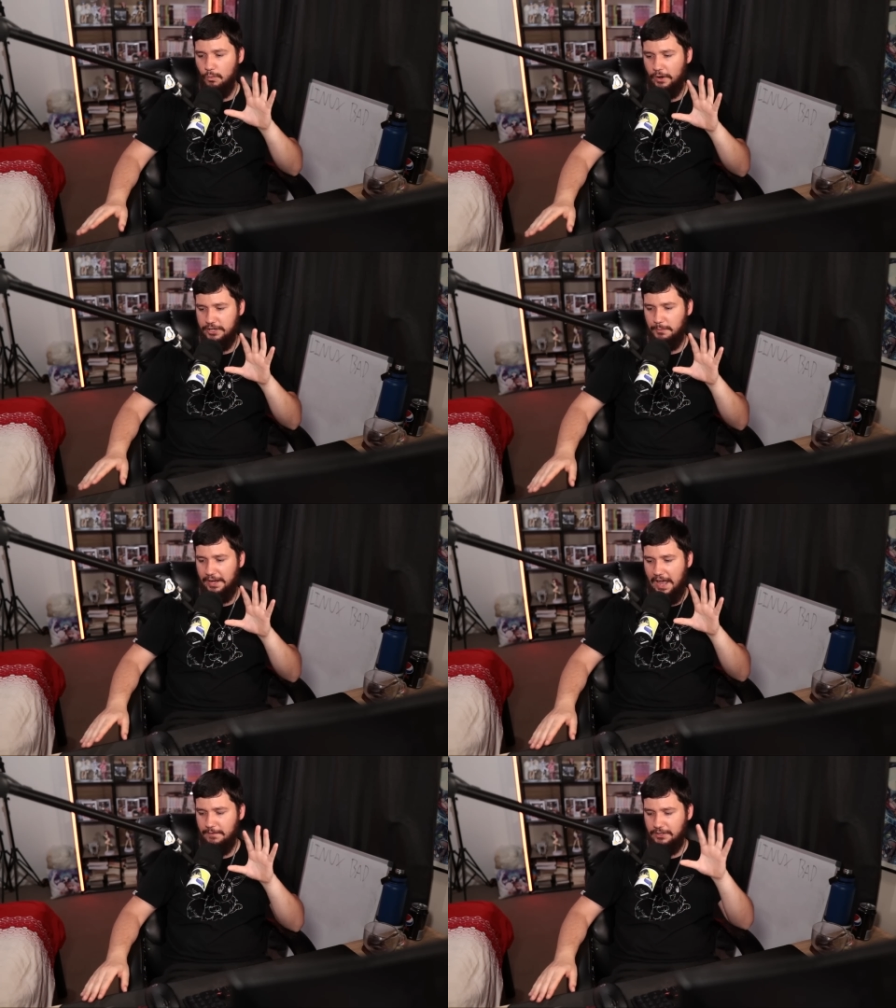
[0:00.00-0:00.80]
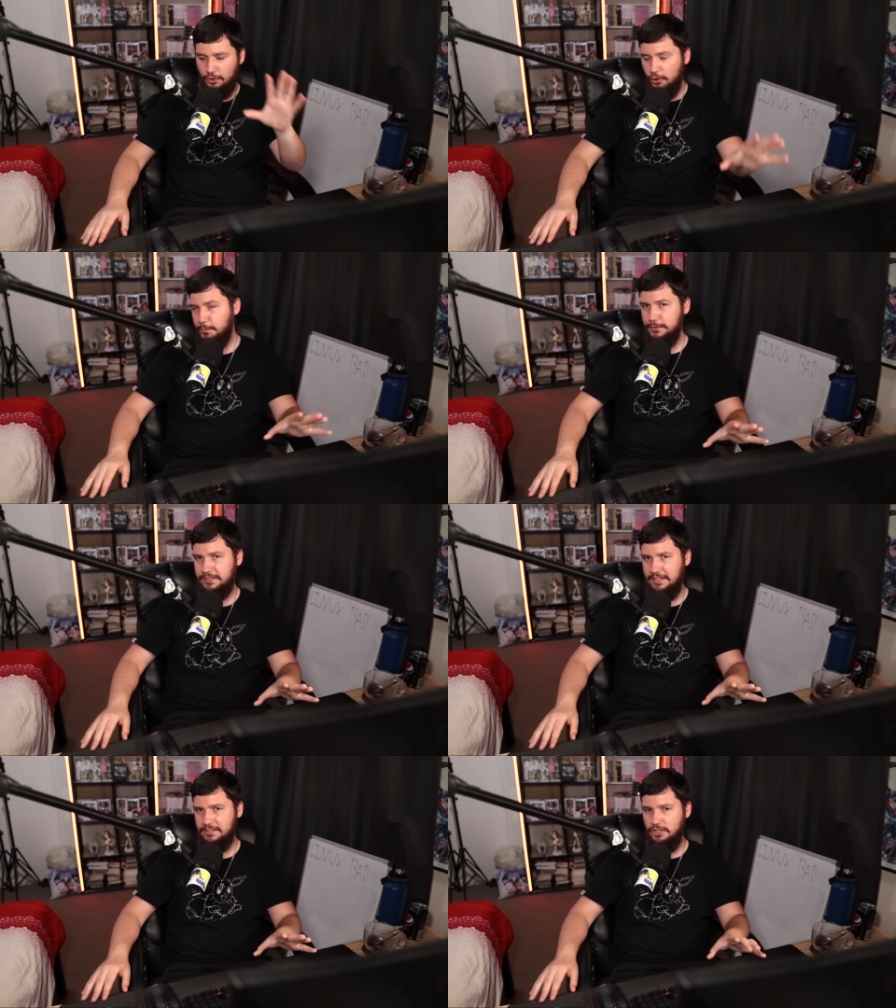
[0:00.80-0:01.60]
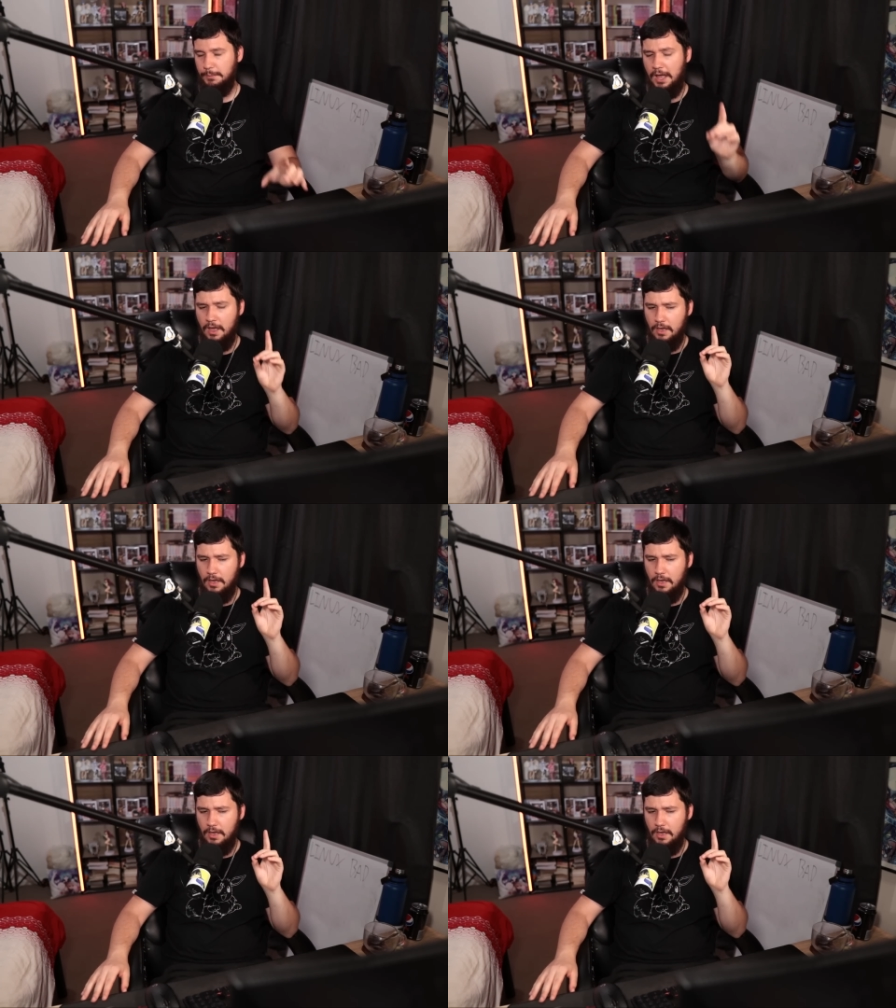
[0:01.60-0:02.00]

why you might have a corporate system